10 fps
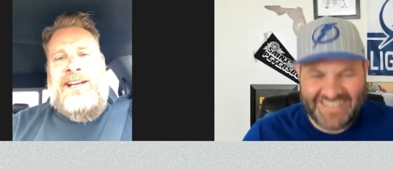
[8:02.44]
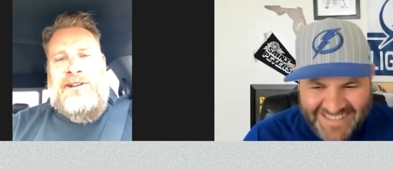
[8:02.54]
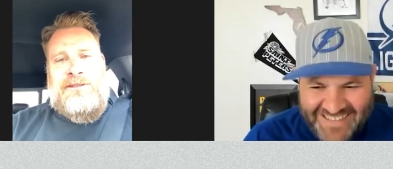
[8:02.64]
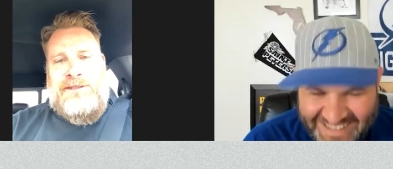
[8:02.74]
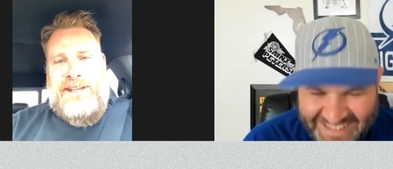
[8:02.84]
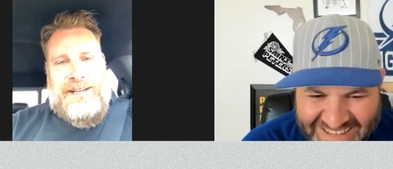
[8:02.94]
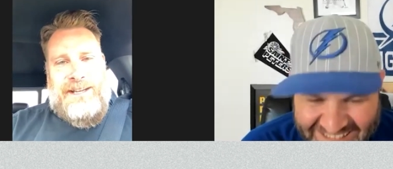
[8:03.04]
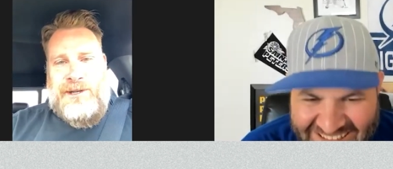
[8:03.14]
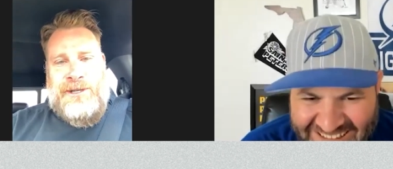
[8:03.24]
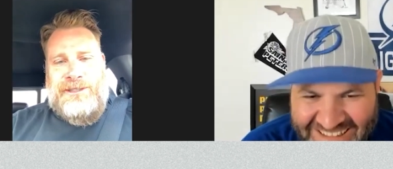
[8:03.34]
Speaker 1: out of
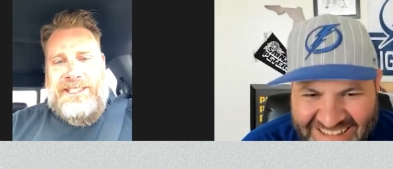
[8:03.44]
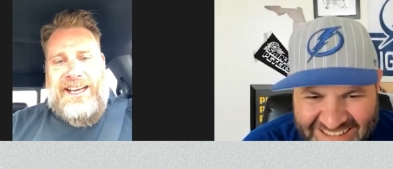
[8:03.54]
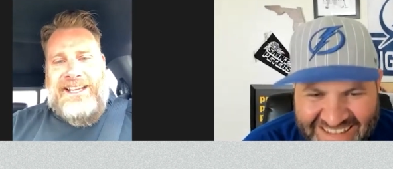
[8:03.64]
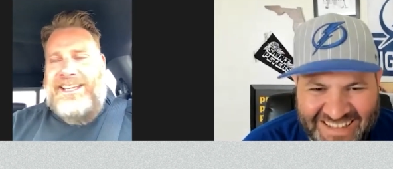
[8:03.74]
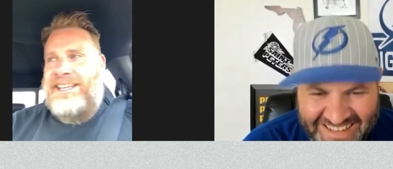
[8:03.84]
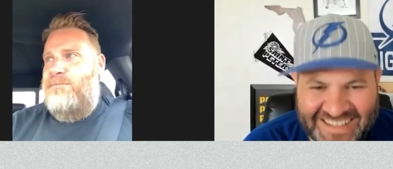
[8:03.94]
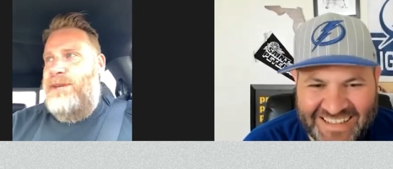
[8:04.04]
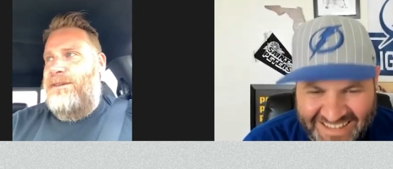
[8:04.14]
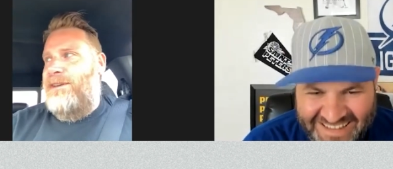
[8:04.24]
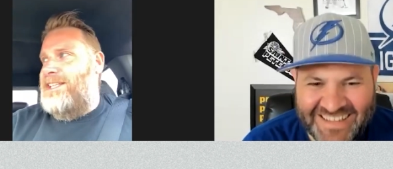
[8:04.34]
Maroon's alley, their
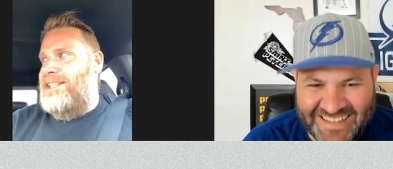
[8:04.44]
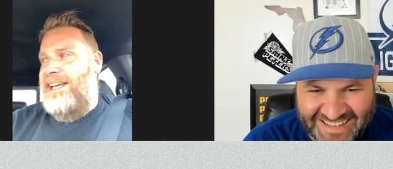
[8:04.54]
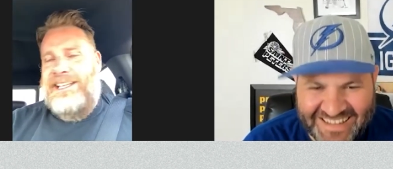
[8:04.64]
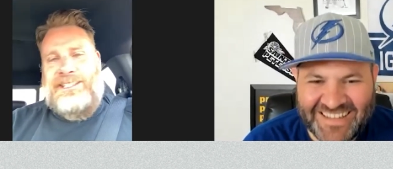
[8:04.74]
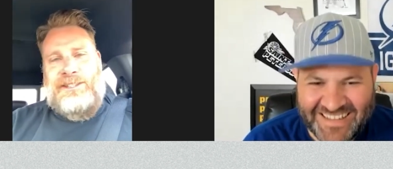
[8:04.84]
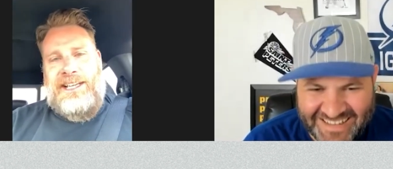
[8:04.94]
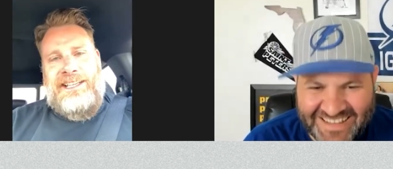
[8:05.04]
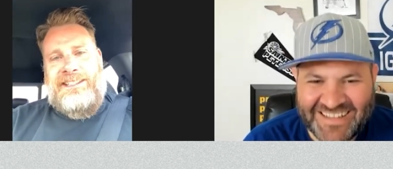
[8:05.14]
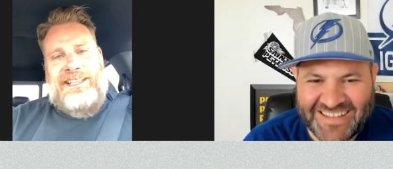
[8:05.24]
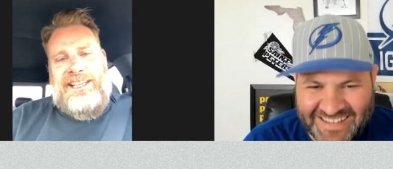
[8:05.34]
Big Rig's alley. So I
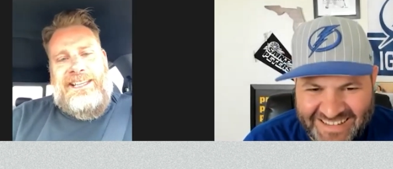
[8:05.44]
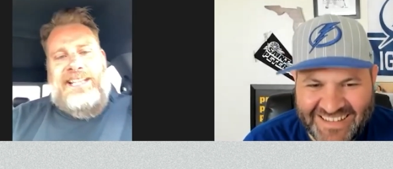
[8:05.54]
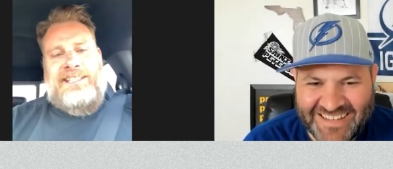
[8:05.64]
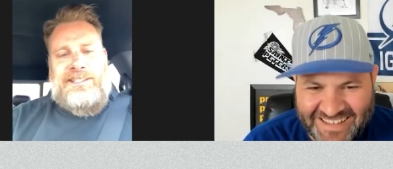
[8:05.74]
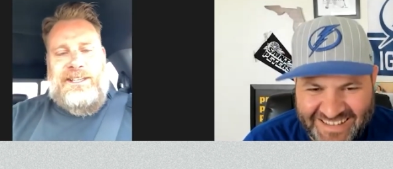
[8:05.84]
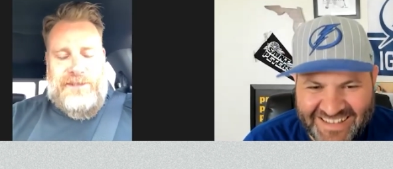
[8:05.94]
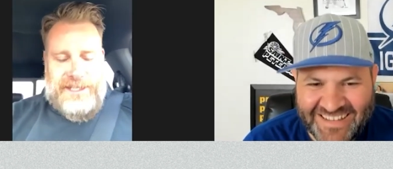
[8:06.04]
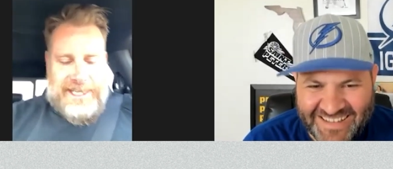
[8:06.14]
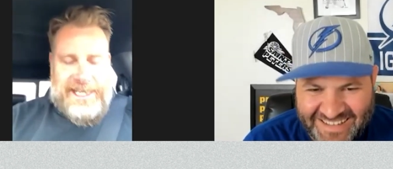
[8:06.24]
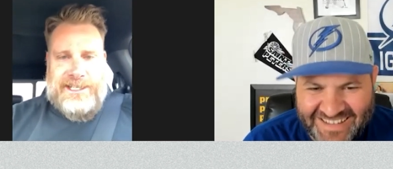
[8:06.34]
like that stuff like
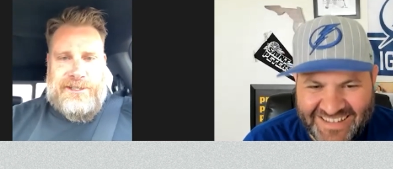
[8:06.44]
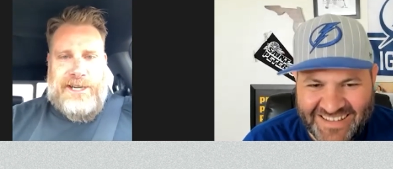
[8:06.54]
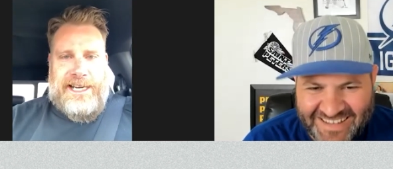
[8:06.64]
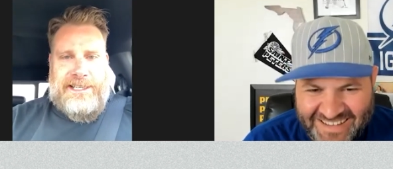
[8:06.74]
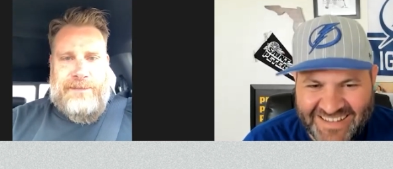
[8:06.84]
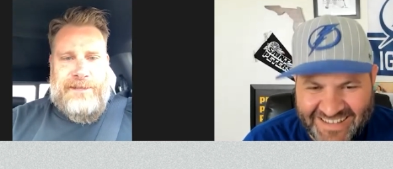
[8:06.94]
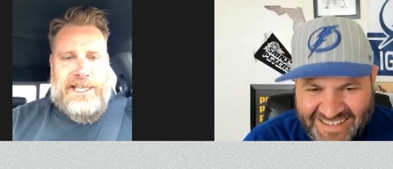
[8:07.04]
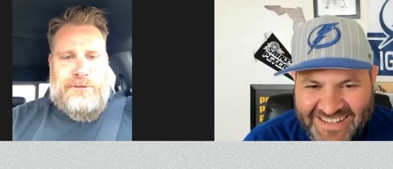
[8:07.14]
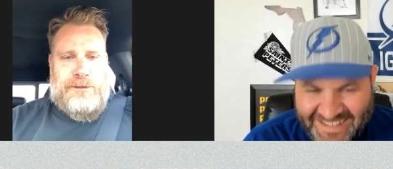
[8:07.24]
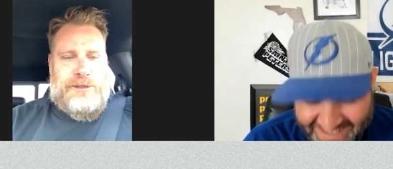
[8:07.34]
that is great. I mean,
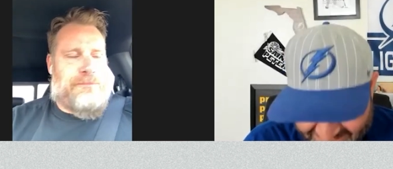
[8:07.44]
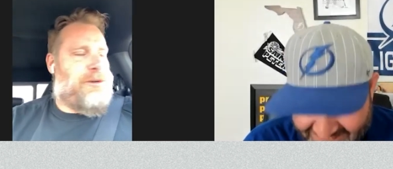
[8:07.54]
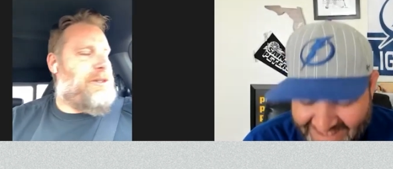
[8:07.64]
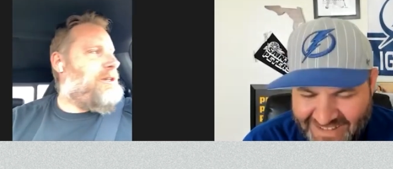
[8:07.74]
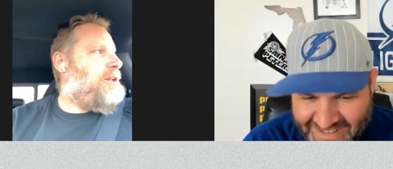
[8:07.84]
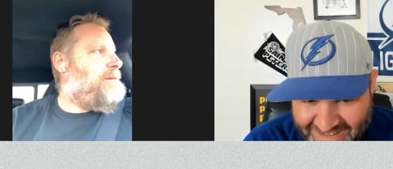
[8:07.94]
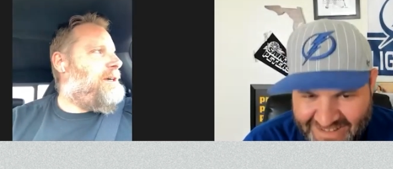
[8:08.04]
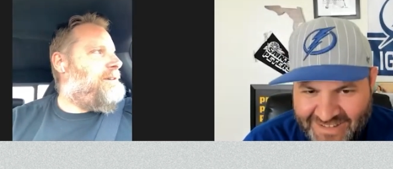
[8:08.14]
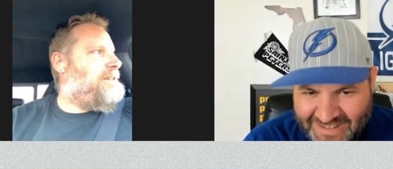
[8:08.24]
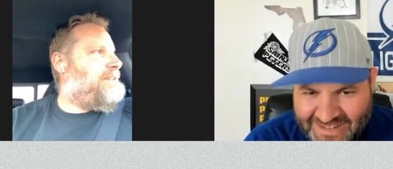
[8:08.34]
that's what sports are all
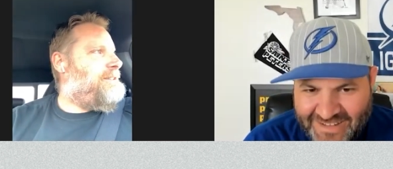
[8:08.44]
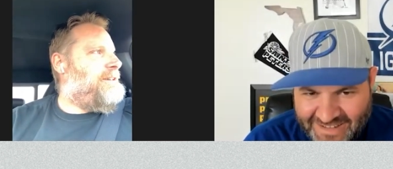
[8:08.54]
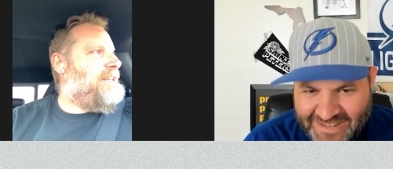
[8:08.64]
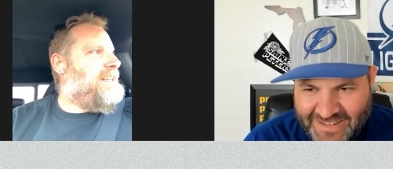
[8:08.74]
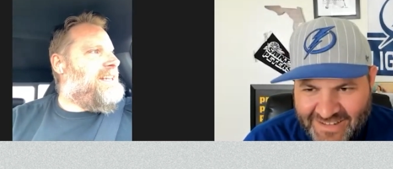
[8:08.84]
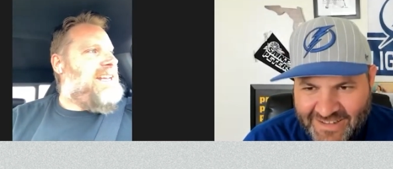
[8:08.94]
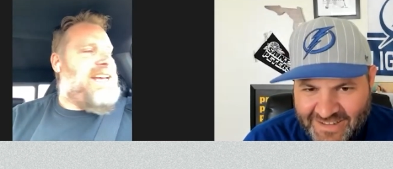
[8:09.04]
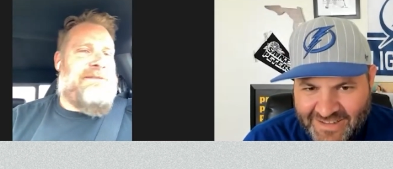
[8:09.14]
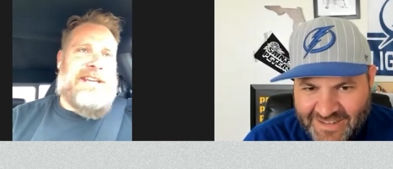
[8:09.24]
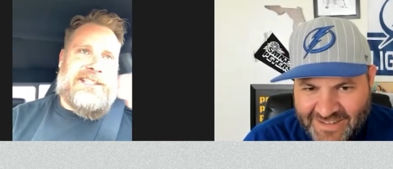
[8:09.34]
about. So,
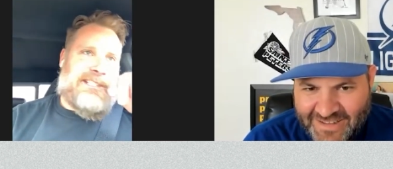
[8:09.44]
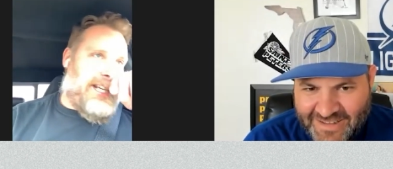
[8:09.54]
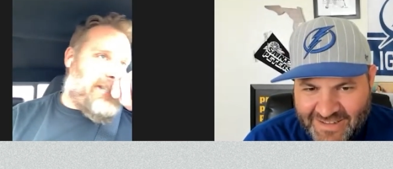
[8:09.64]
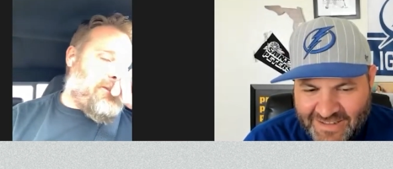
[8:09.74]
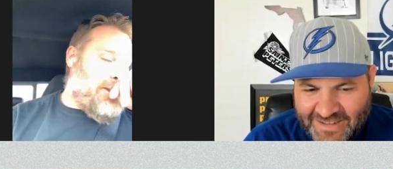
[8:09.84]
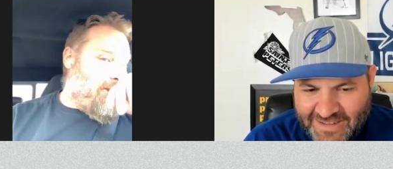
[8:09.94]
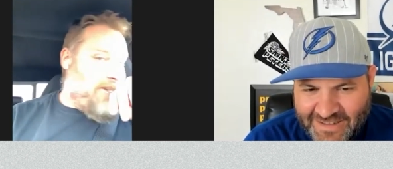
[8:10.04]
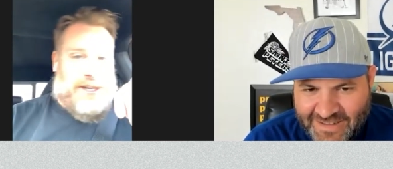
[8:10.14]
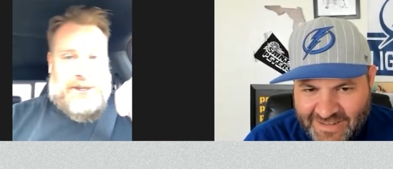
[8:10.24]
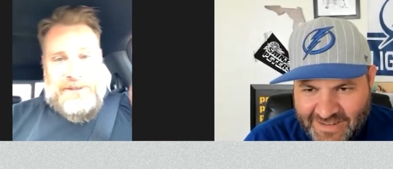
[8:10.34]
I mean, it sucks for
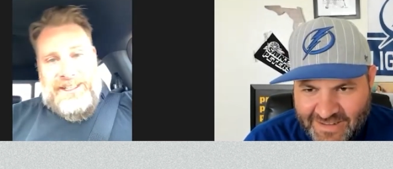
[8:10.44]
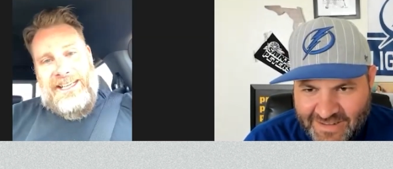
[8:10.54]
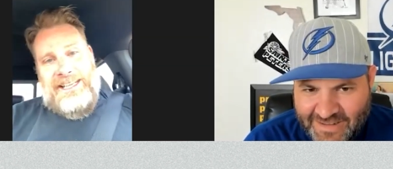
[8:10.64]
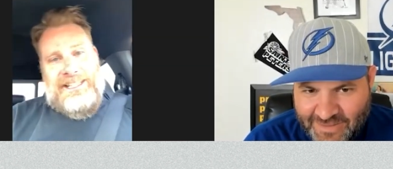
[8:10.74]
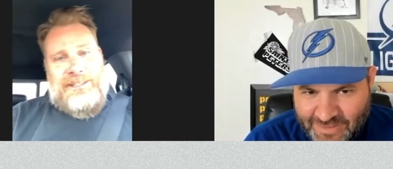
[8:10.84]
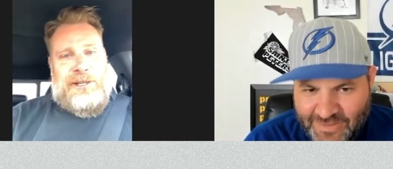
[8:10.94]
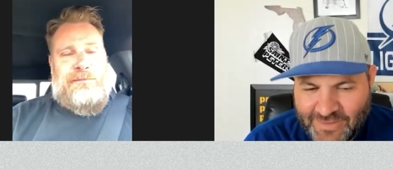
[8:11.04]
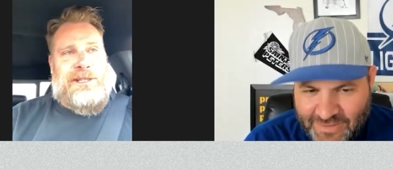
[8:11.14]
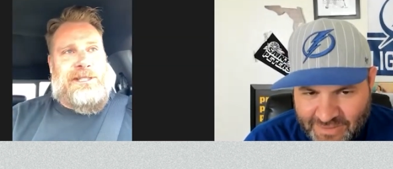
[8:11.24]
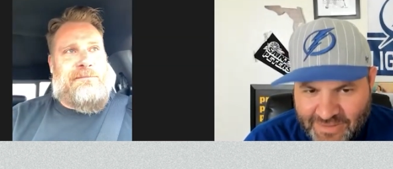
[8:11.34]
Toronto, and there's going to
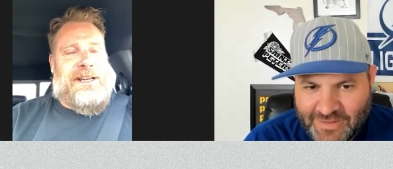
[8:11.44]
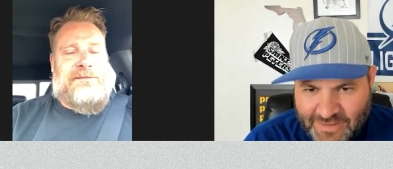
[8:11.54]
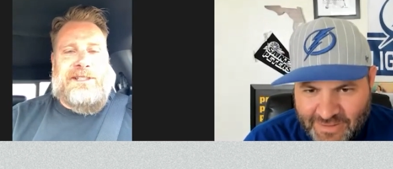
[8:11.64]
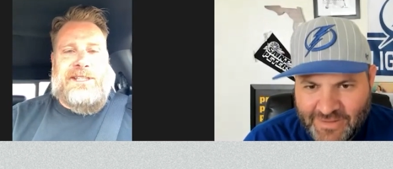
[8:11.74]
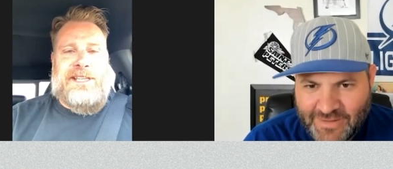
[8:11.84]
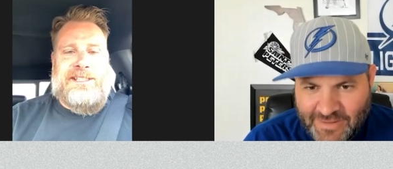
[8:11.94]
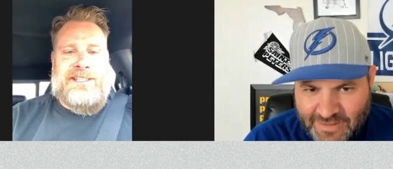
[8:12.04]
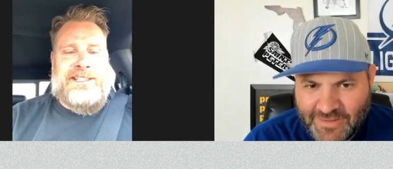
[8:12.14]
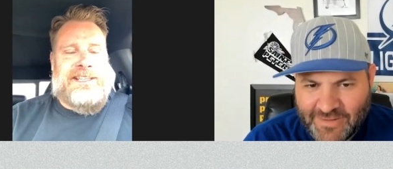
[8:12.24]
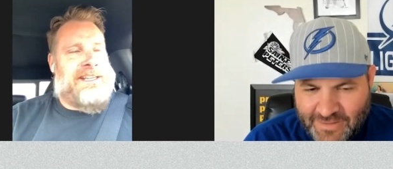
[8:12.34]
be some tough
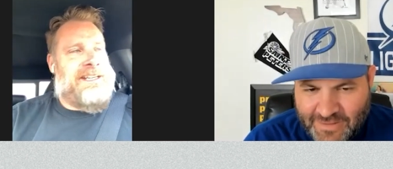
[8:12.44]
decisions.